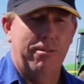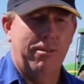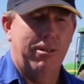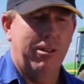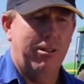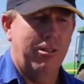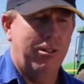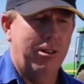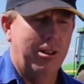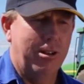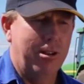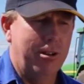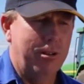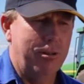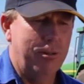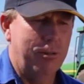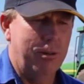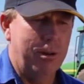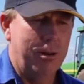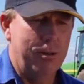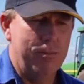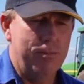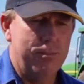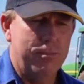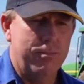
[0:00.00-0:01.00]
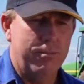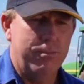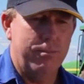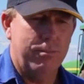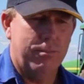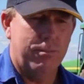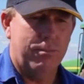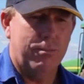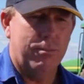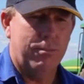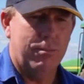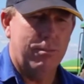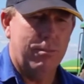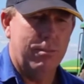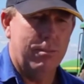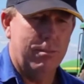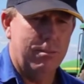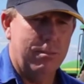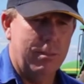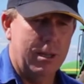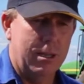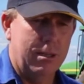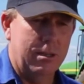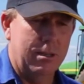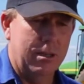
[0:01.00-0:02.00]
So,
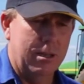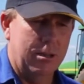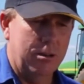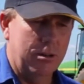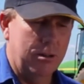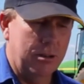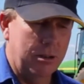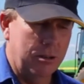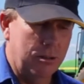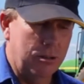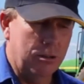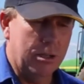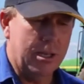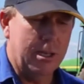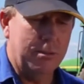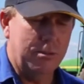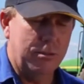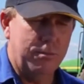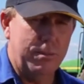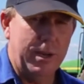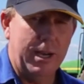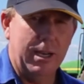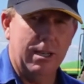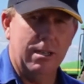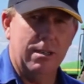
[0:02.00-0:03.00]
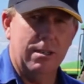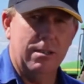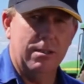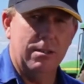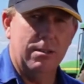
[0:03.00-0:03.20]
but it all comes back